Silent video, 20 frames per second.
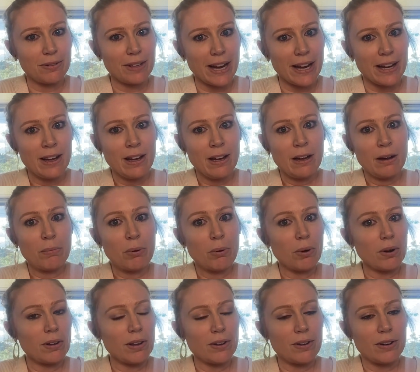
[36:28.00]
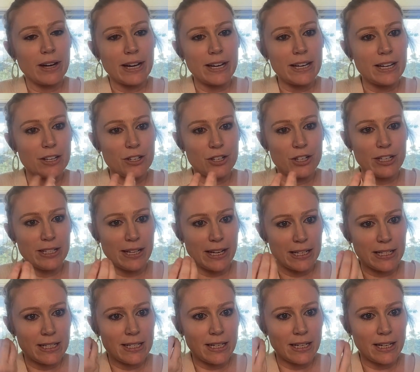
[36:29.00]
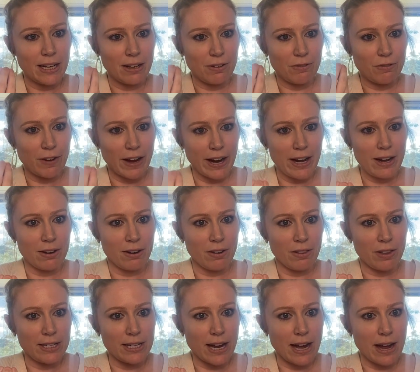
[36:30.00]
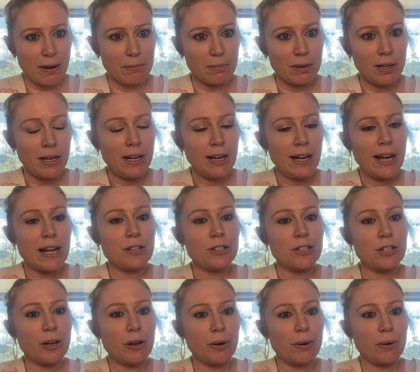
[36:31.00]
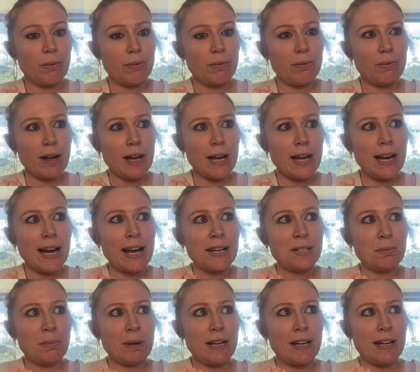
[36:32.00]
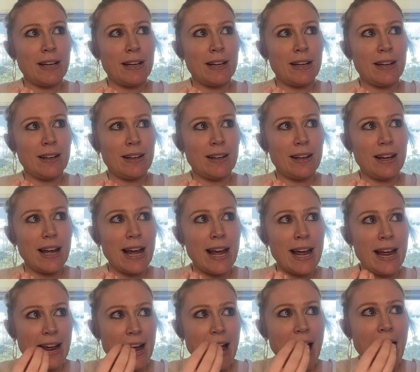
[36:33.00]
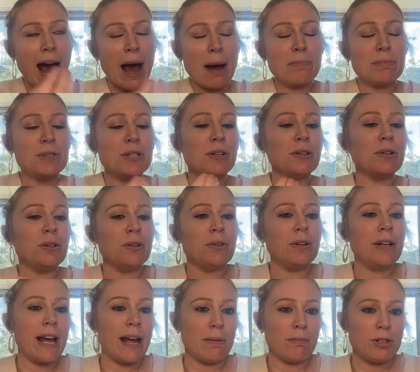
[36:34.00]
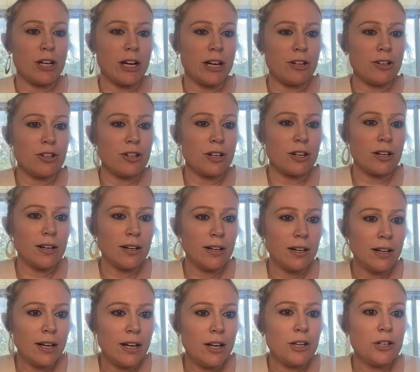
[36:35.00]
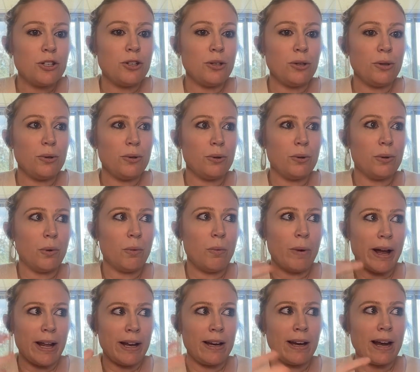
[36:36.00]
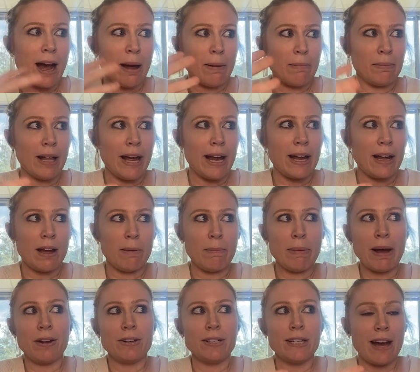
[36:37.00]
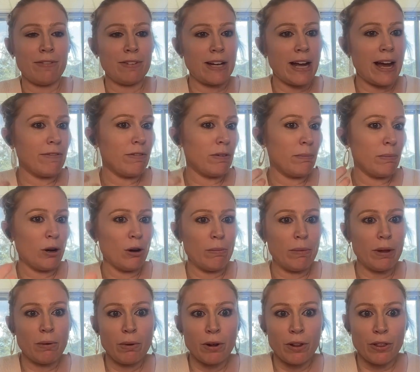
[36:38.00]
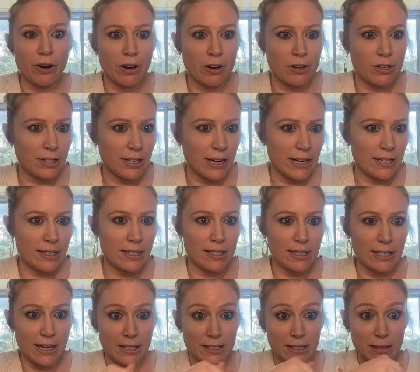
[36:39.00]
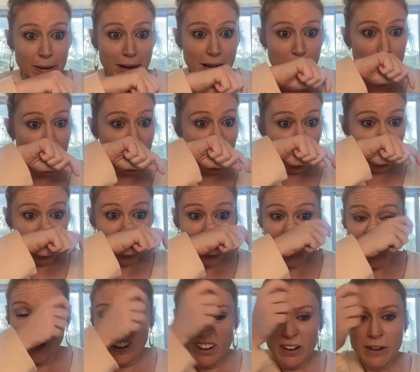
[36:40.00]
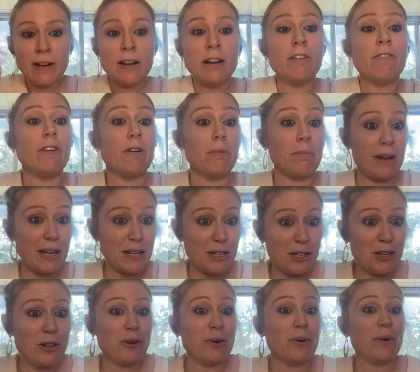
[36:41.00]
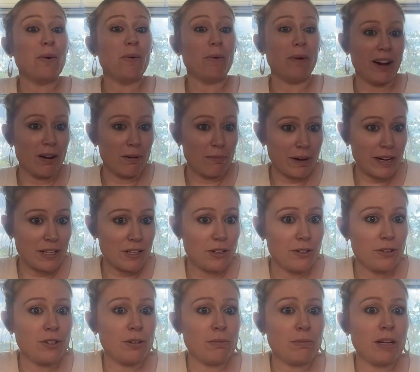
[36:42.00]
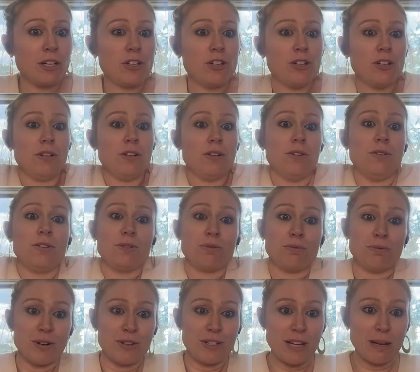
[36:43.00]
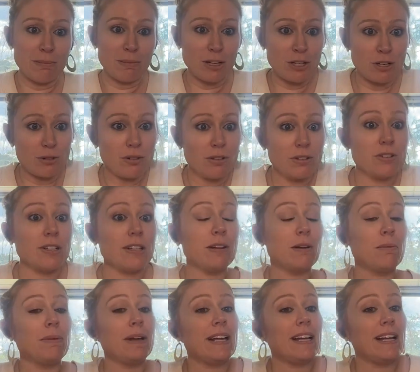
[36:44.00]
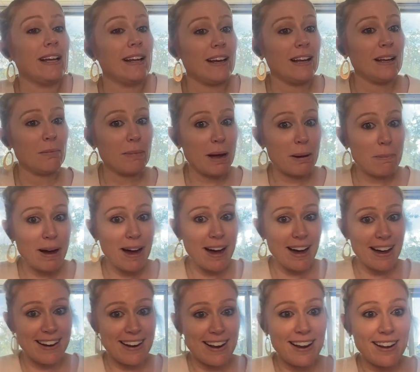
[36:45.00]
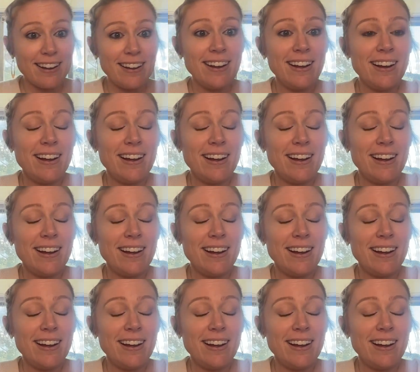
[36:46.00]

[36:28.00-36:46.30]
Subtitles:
like poor little honey, she's like stuck in fight all the time. And so it has been a absolute game changer to when I'm like about to have a moment with her to like discuss a bad behavior for me too. Wiggle my toes in my shoes, rotate my shoulders a little bit, get in my body,